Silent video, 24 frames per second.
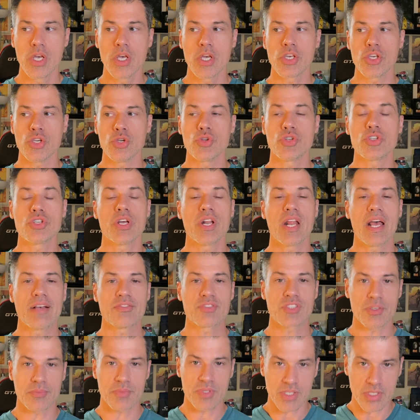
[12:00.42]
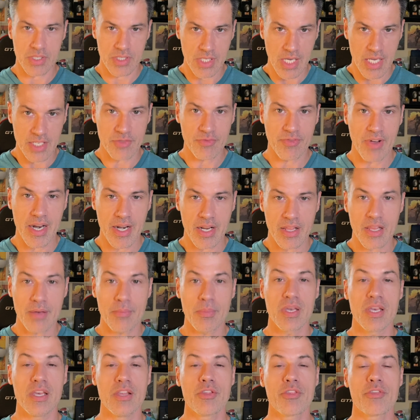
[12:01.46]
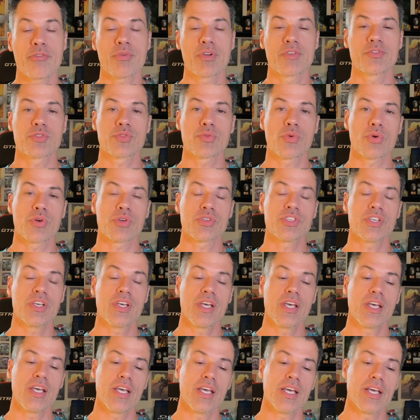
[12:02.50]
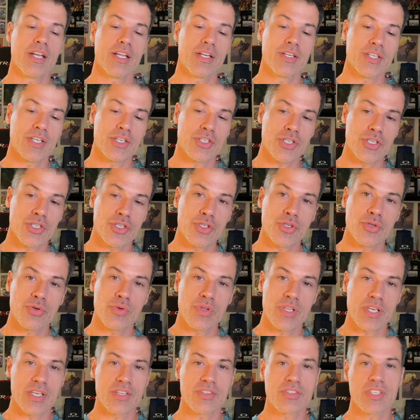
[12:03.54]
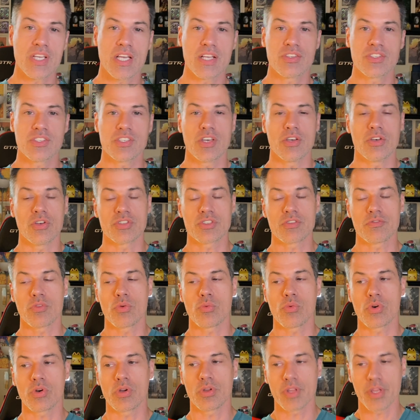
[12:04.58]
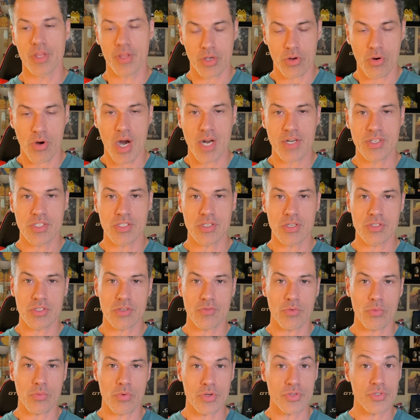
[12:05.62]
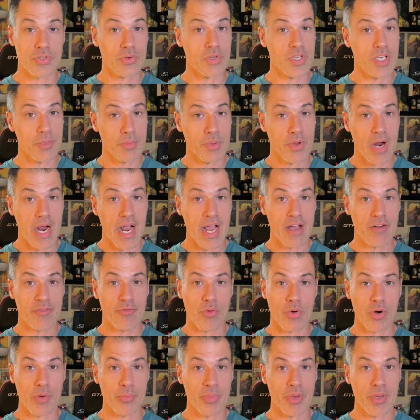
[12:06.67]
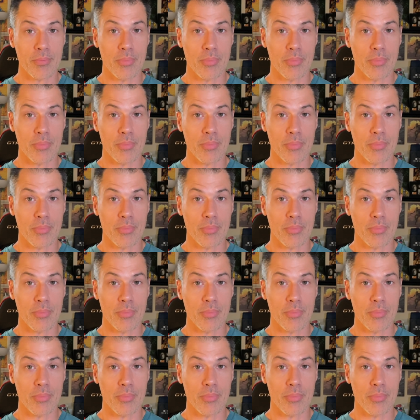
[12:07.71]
you should have some success finding them in thrift stores in addition to the estate sales of the world and the garage sales of the world. So keep your eye out for a big